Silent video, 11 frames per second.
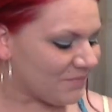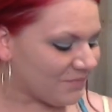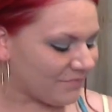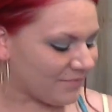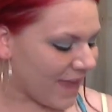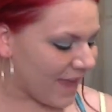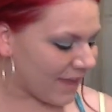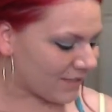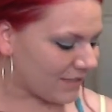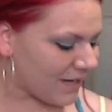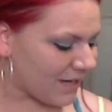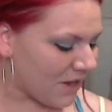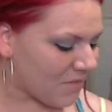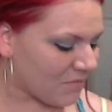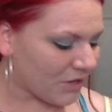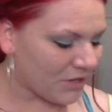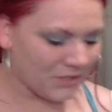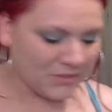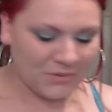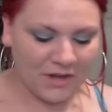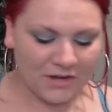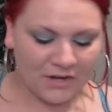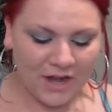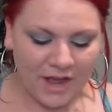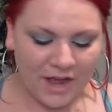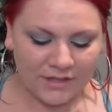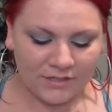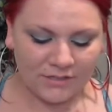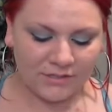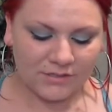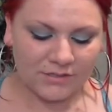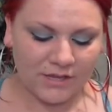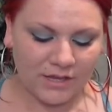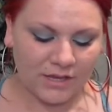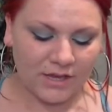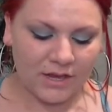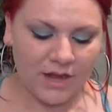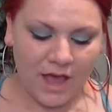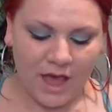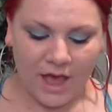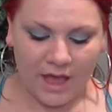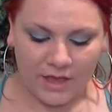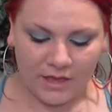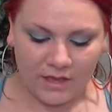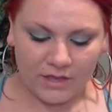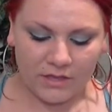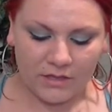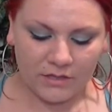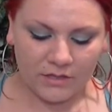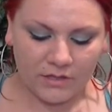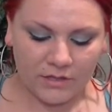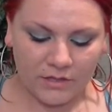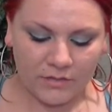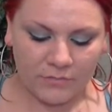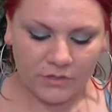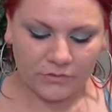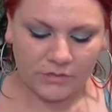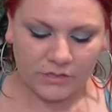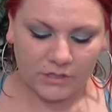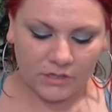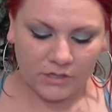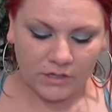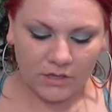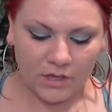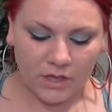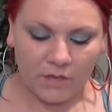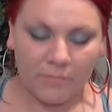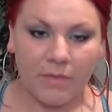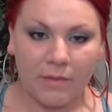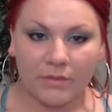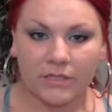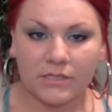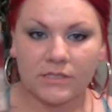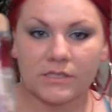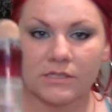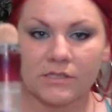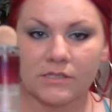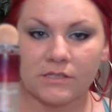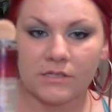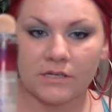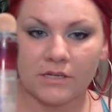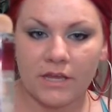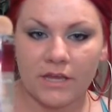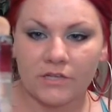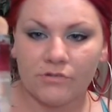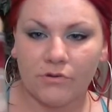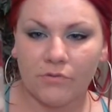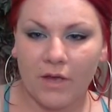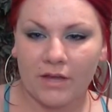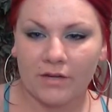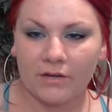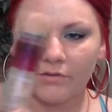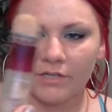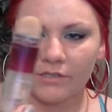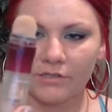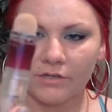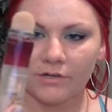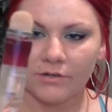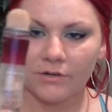Next, we're going to do under eyes, and I am using Mabelline's Instant Age Rewind Eraser.